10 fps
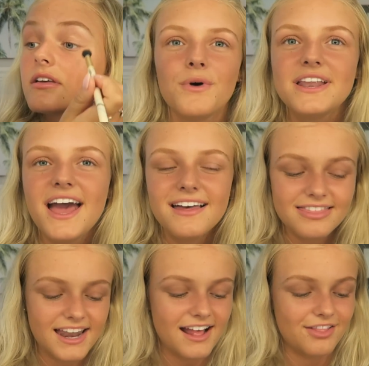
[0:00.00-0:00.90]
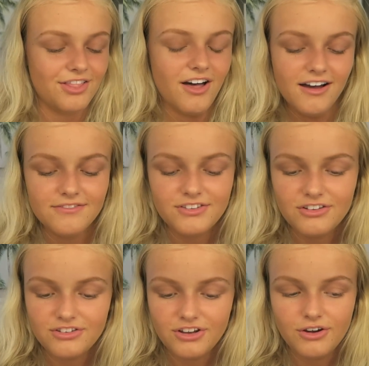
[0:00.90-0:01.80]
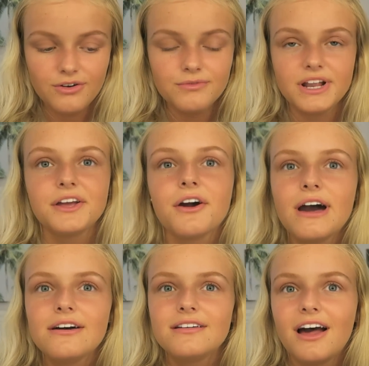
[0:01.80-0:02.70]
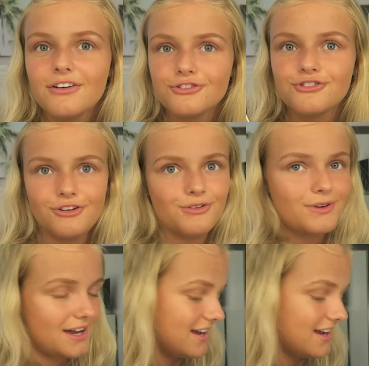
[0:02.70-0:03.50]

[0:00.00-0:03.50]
One hack that I love to do when I go out, I'll show you